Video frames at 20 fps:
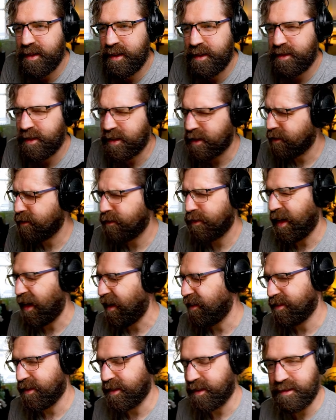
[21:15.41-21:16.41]
I was thinking of that
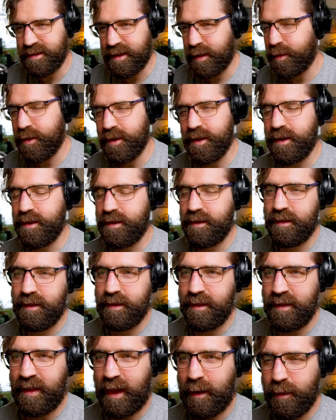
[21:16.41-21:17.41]
as like a separate
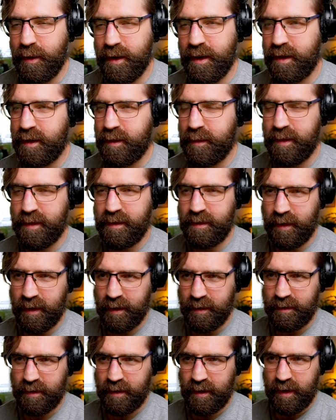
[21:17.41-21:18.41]
network, but it's
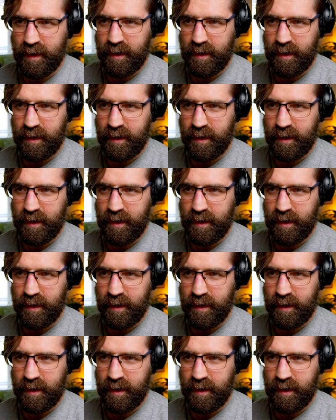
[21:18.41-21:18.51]
not.